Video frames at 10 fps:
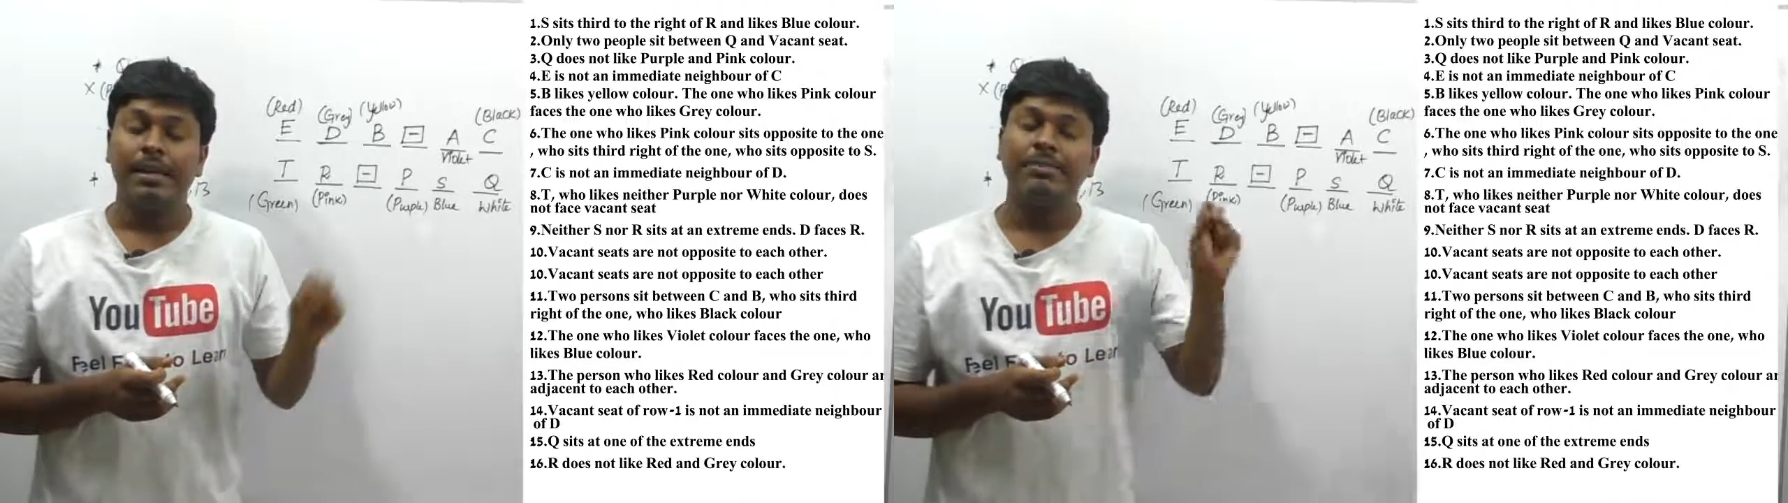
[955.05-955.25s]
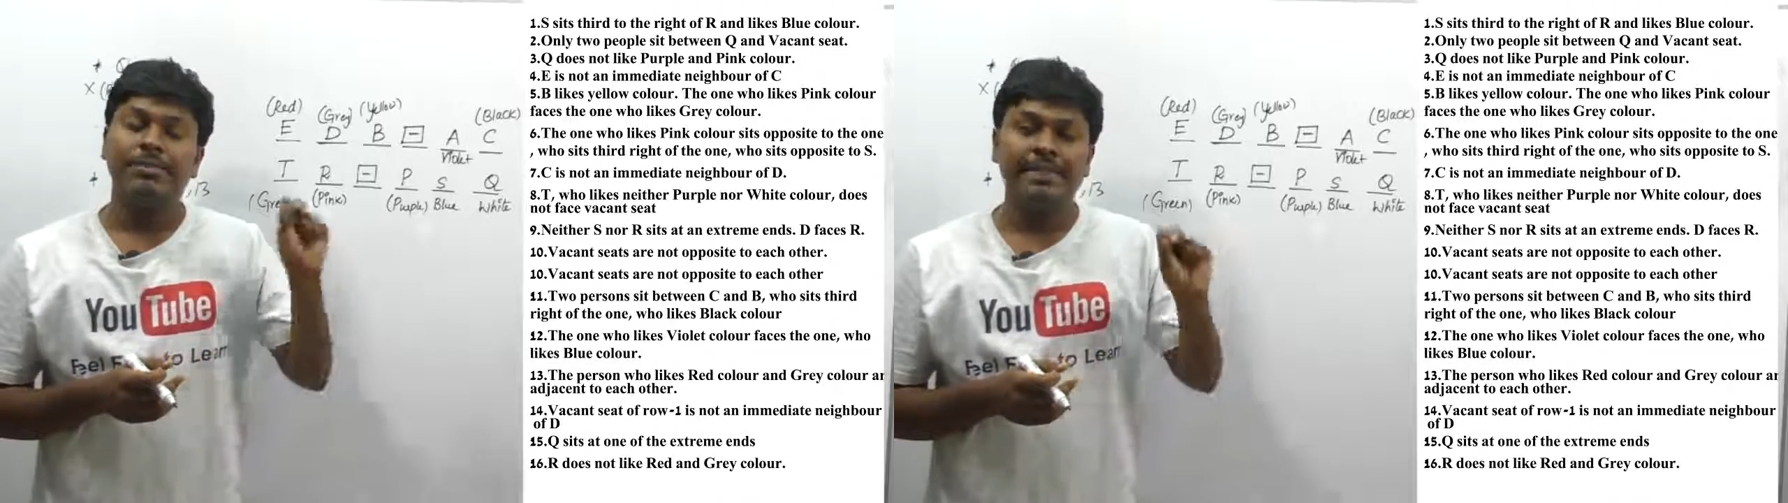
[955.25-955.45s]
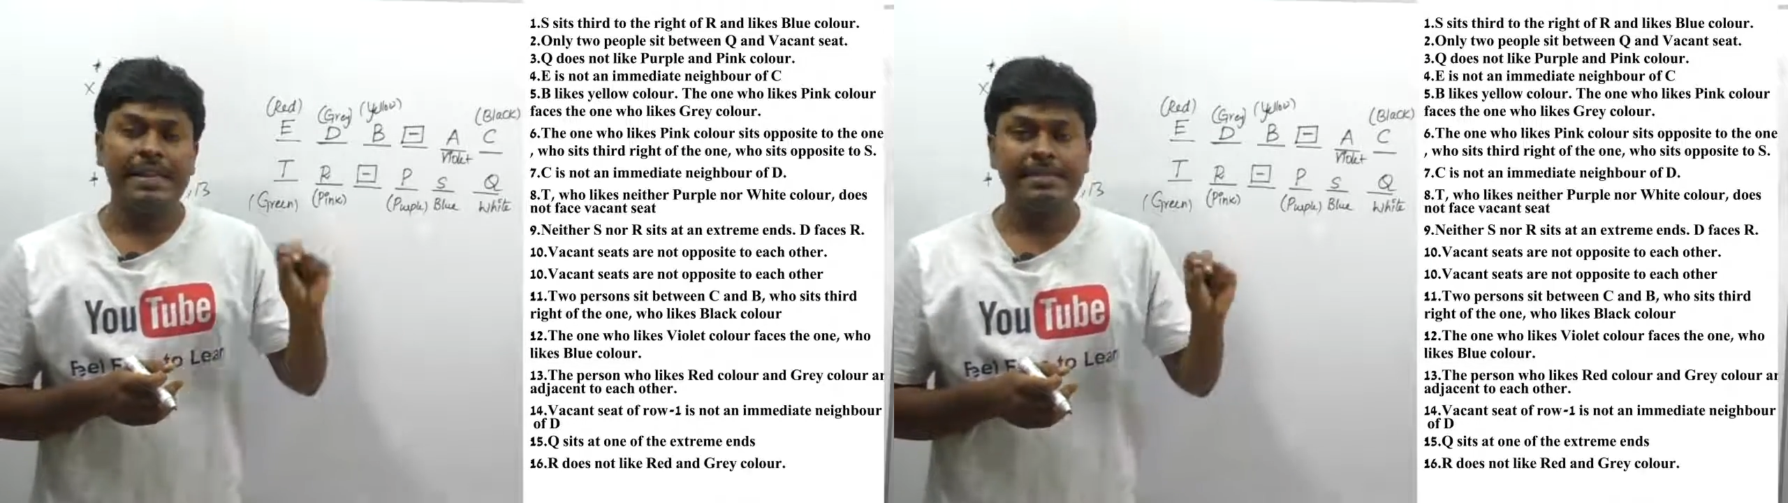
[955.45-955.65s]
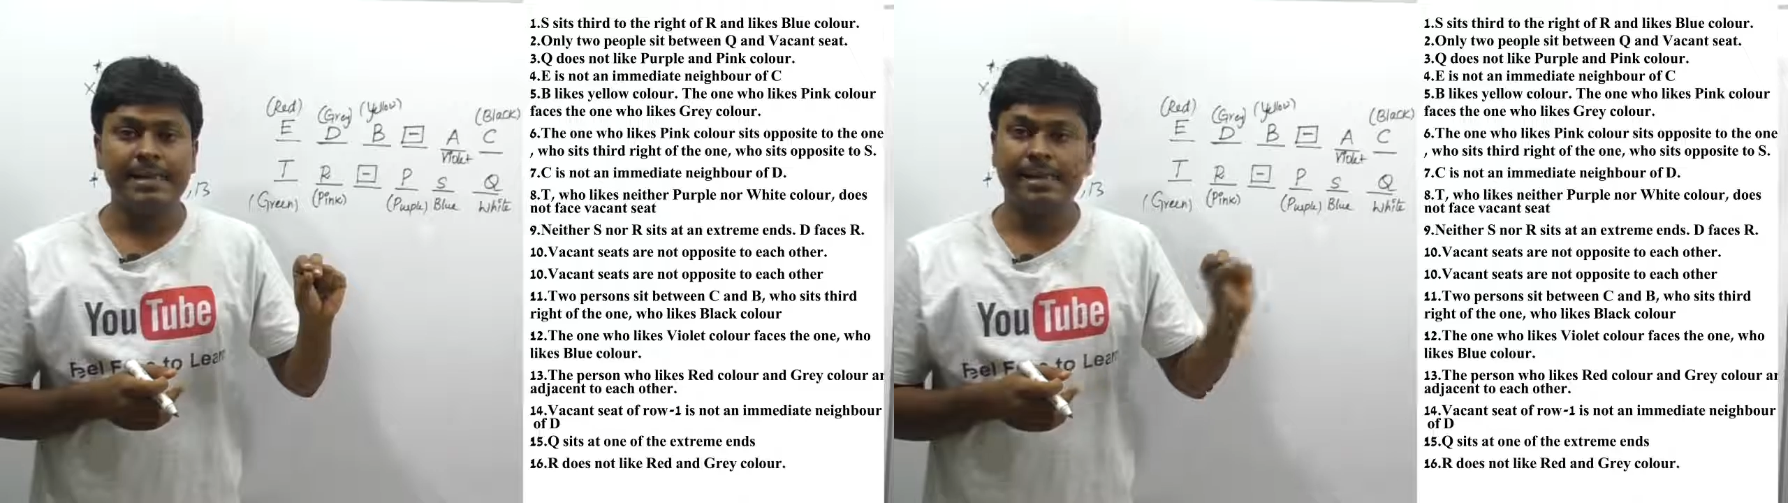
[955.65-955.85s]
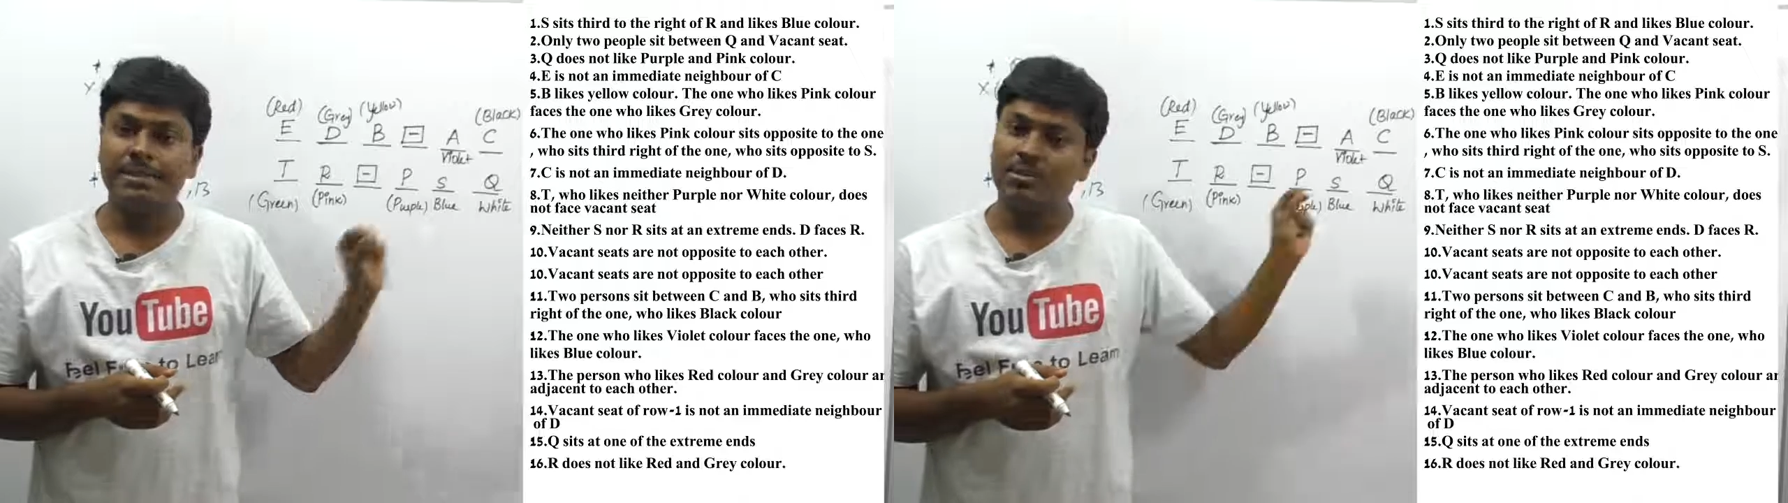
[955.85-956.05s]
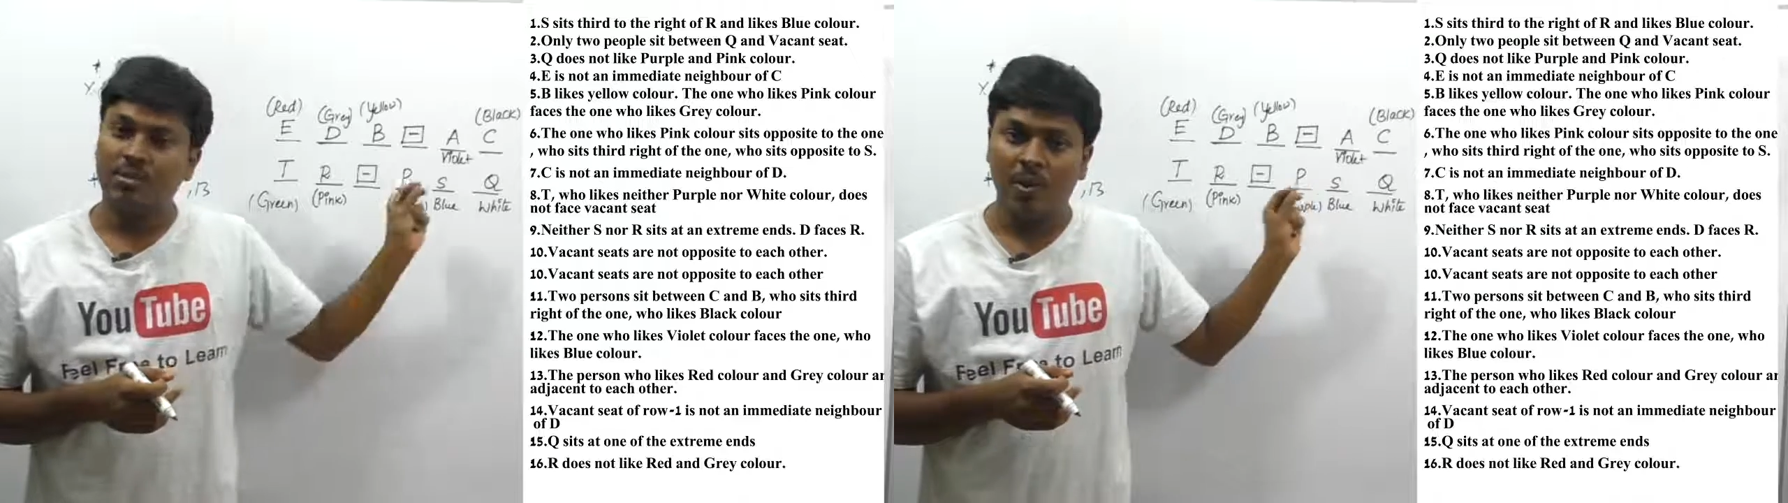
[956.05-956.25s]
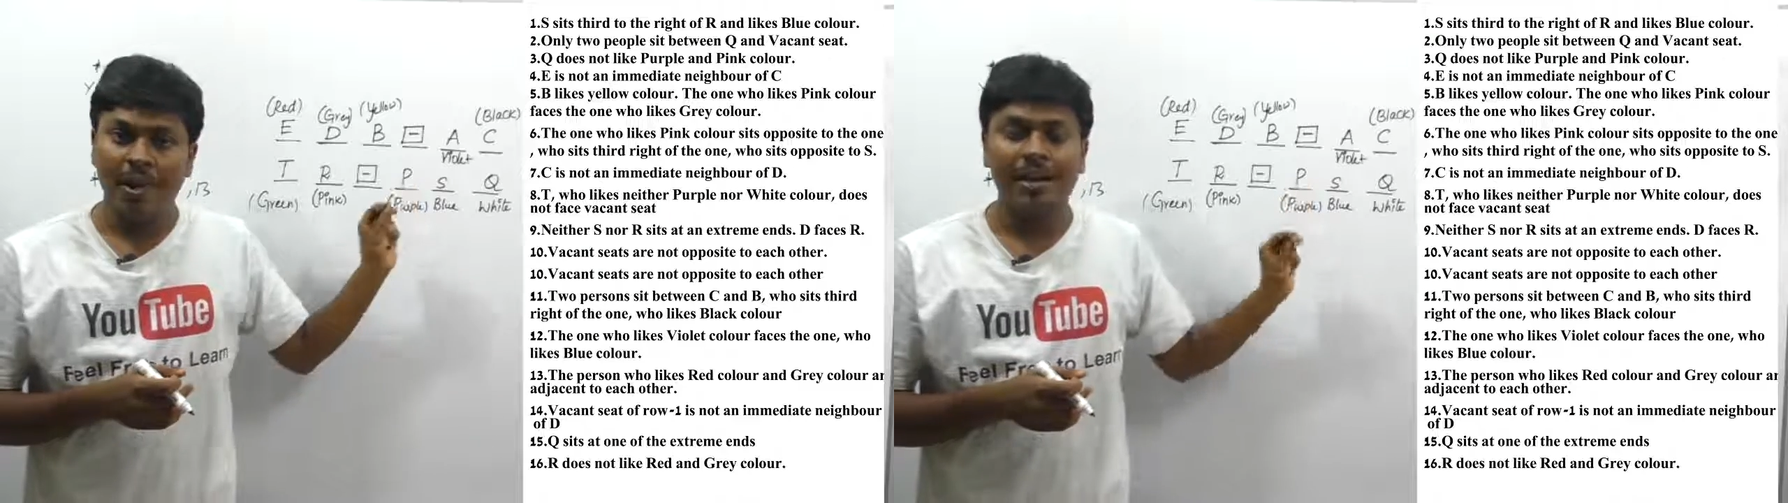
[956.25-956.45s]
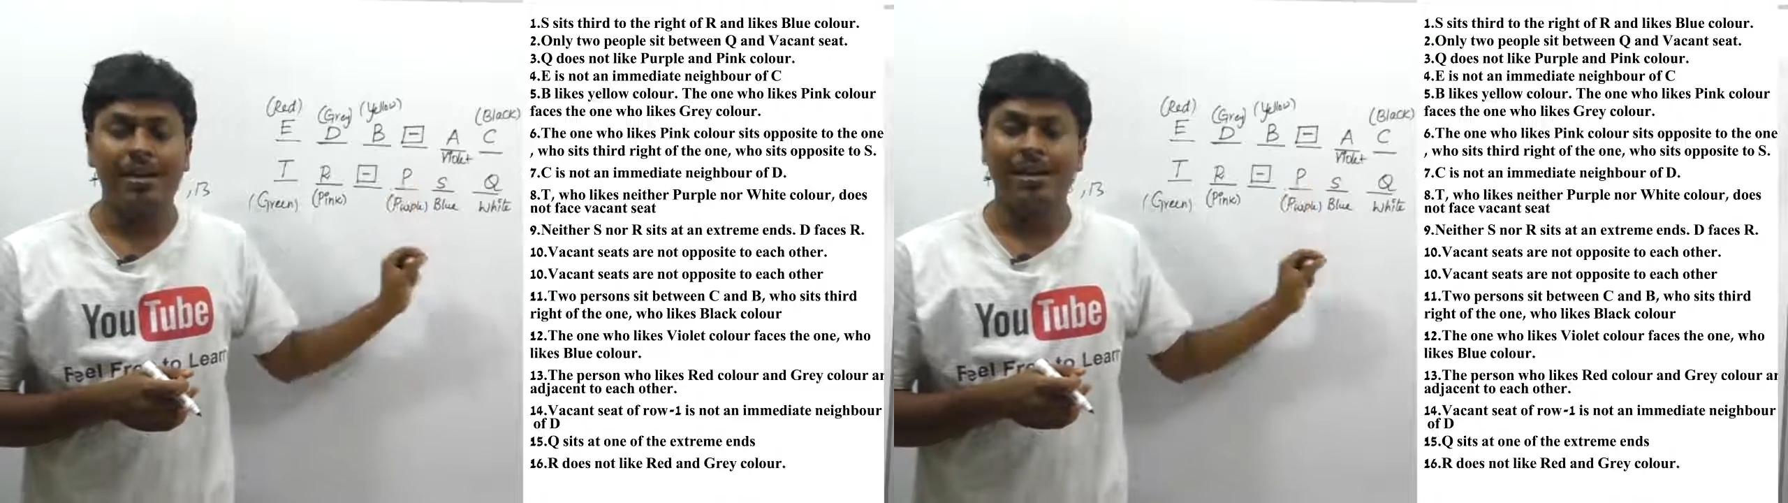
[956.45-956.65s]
15 seconds drawing